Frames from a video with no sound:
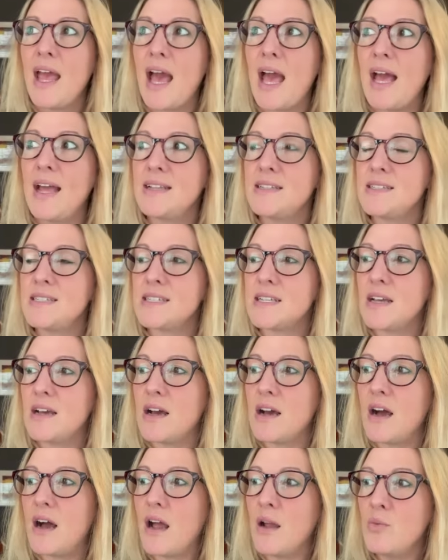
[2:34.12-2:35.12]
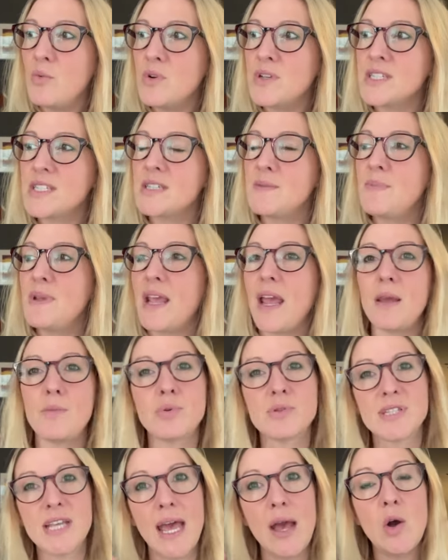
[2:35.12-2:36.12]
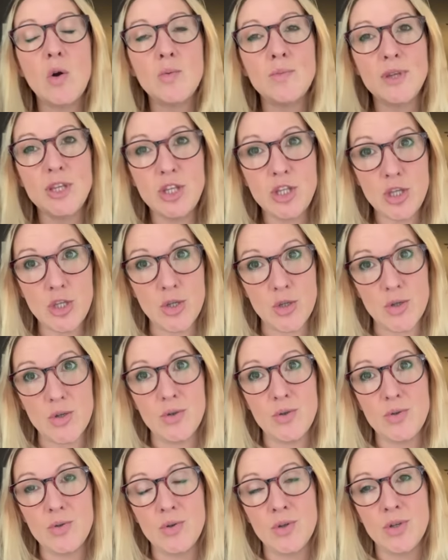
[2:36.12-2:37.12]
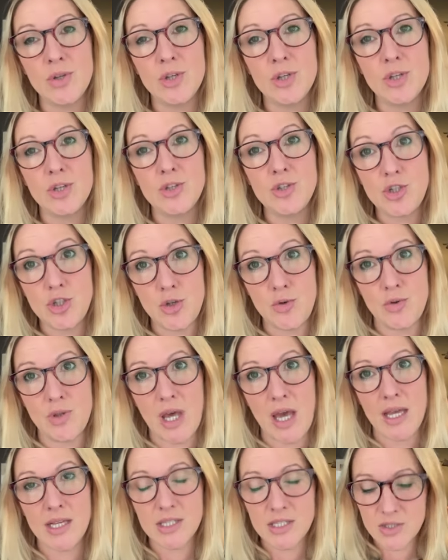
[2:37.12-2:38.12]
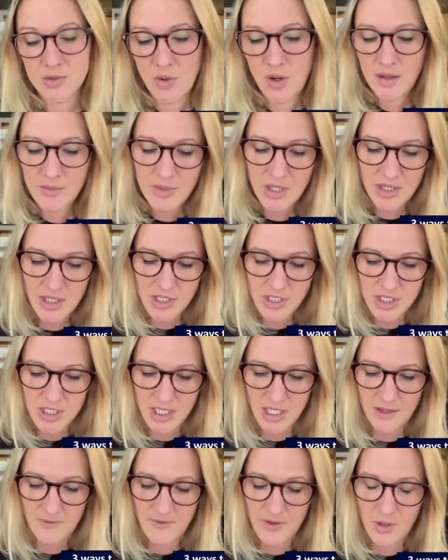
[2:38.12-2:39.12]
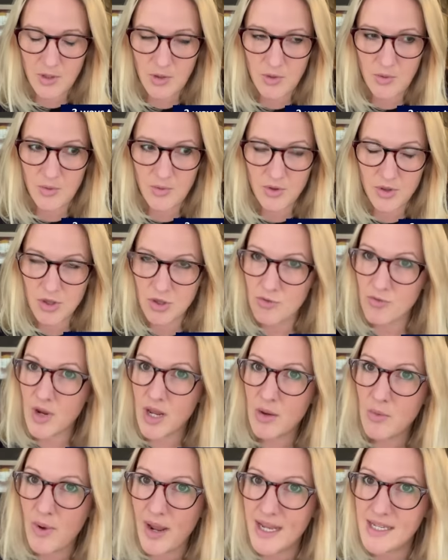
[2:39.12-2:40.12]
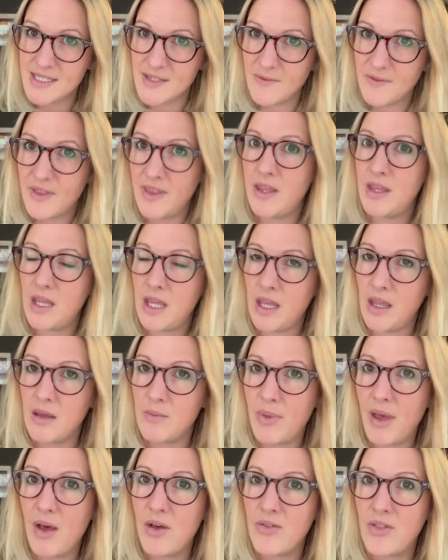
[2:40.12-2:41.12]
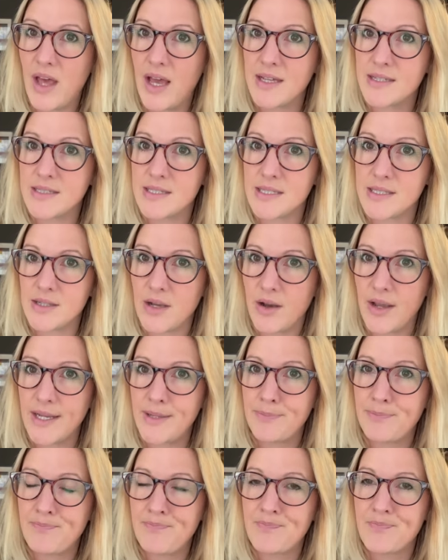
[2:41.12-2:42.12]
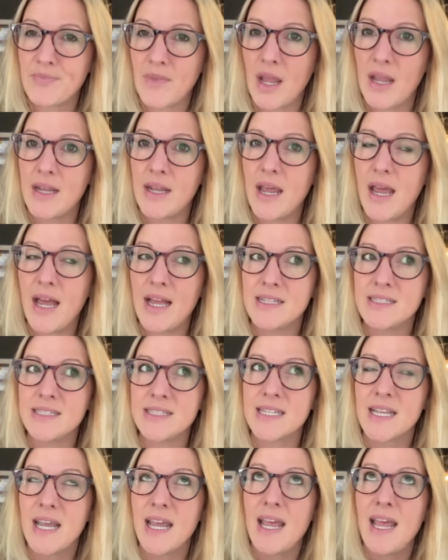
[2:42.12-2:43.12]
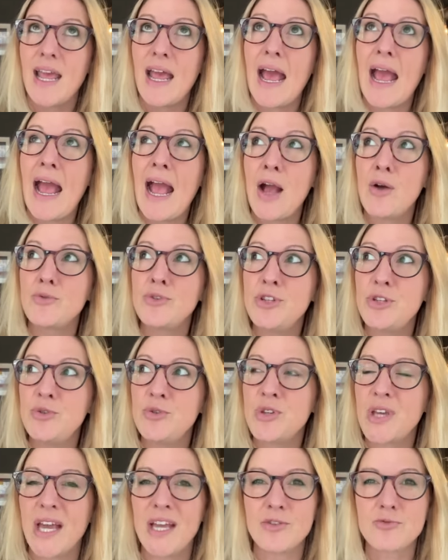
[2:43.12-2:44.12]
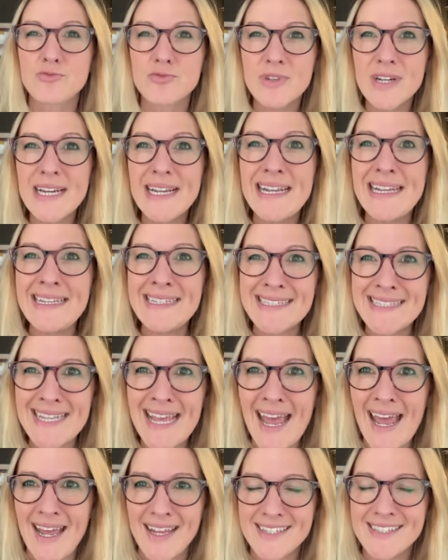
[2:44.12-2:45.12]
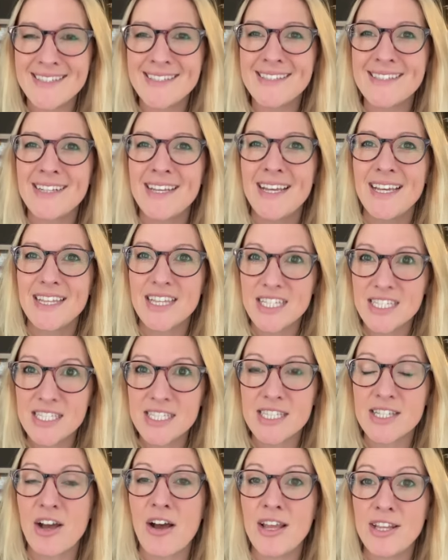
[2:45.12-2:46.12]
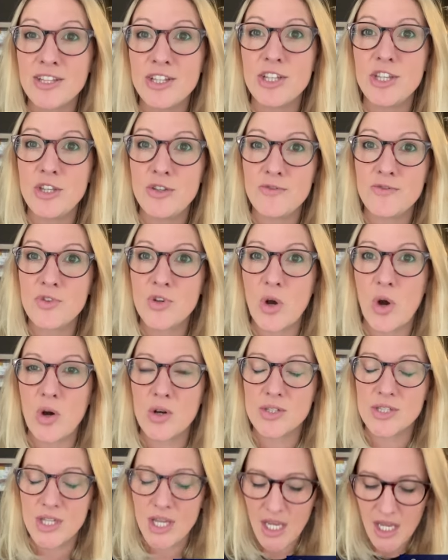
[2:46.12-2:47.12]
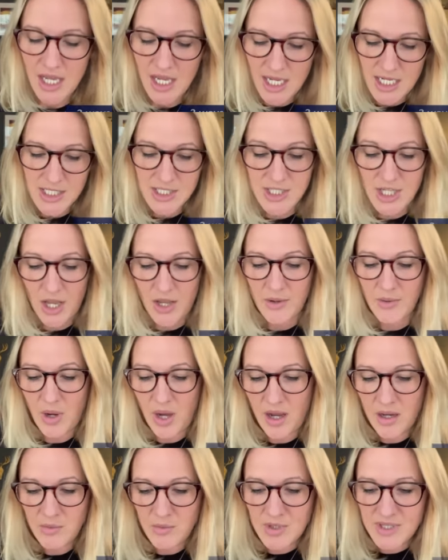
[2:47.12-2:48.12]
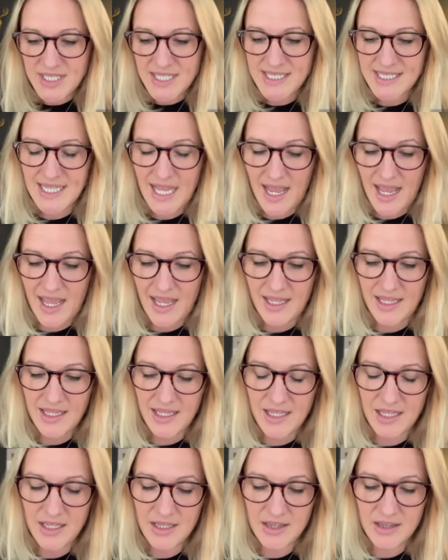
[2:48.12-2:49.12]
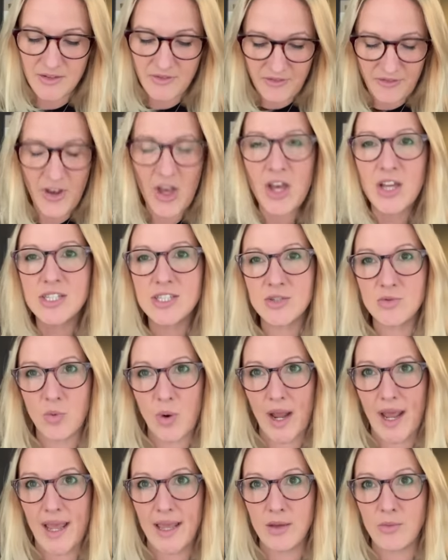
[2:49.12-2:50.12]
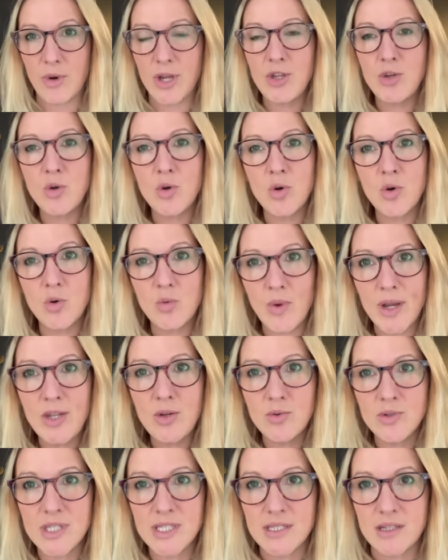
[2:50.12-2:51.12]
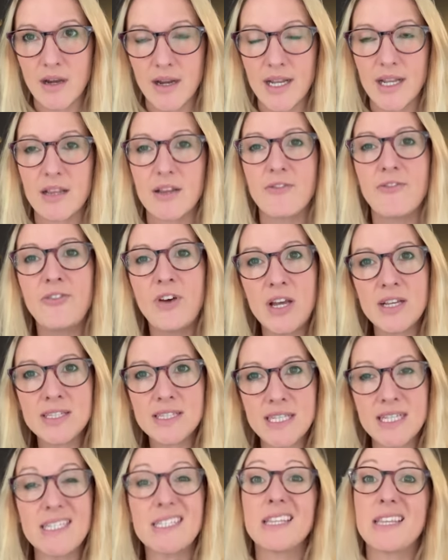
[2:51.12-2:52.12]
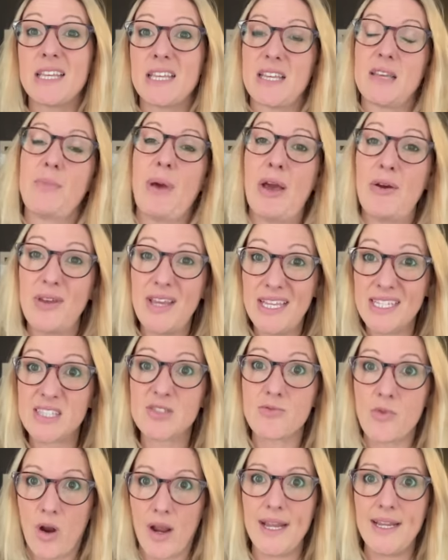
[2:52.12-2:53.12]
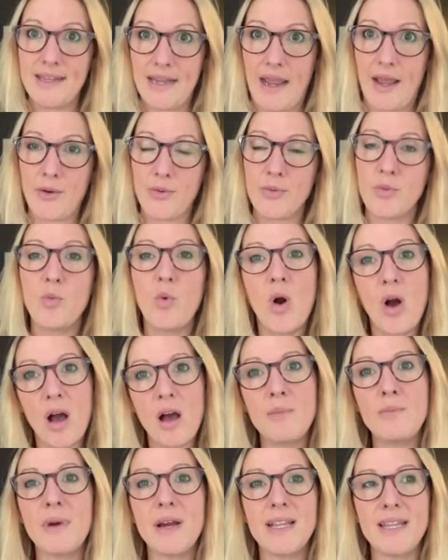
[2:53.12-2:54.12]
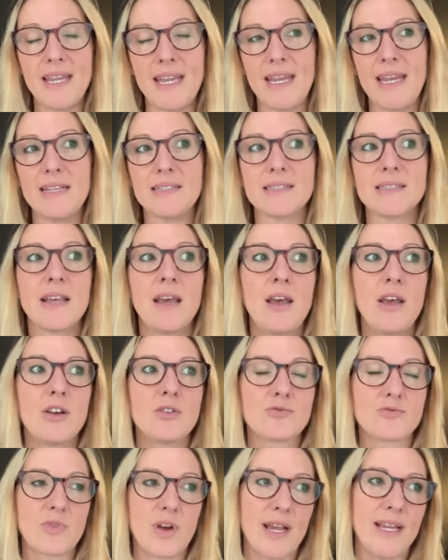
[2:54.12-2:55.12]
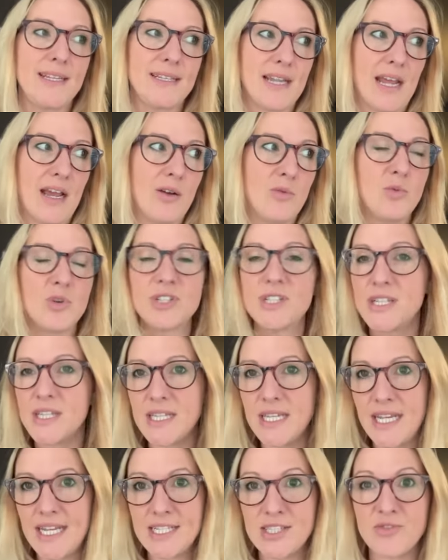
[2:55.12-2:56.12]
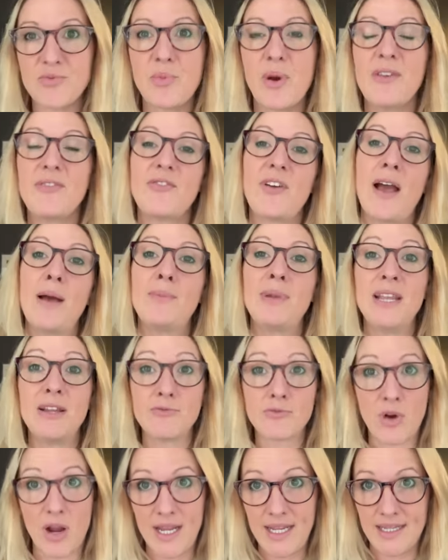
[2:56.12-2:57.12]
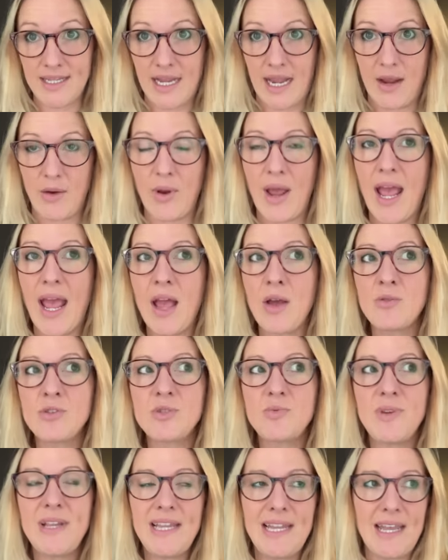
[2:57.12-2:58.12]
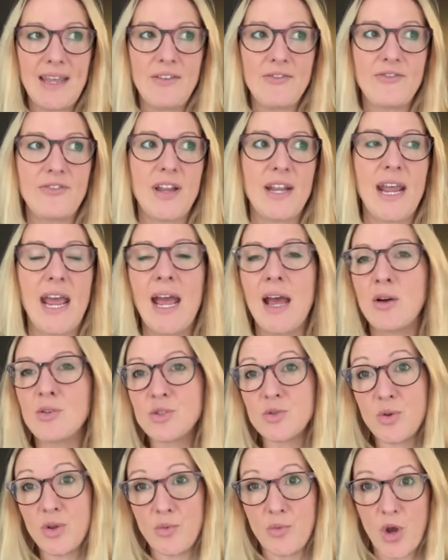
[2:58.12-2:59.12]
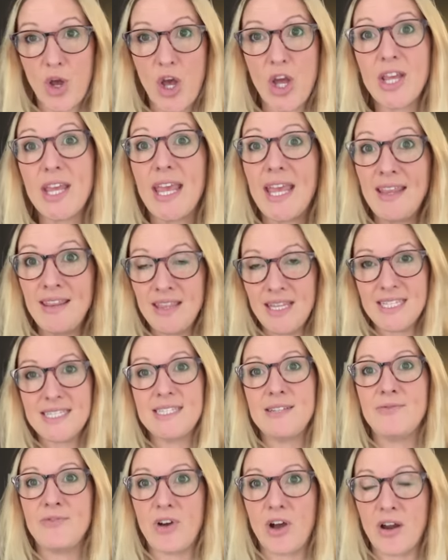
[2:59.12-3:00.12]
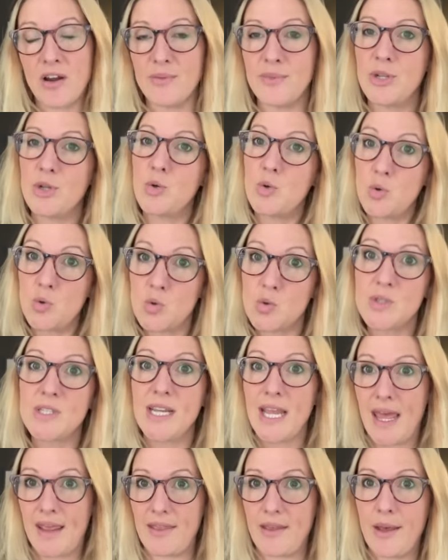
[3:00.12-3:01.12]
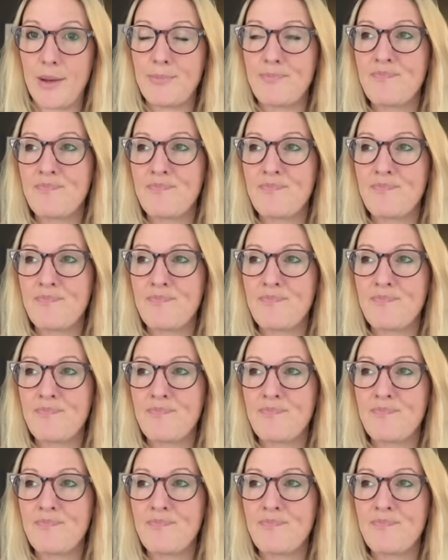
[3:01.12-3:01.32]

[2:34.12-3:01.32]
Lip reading: And I want to be able to help you do that. So I'm going to give you 3 ways of thinking about that design and how you can really test the design that you've got. So I want to say the first way when you're designing, the first thing to think about is right now. What are my needs right now? What are the needs of my family right now? How do we live and how do we work in this environment all together?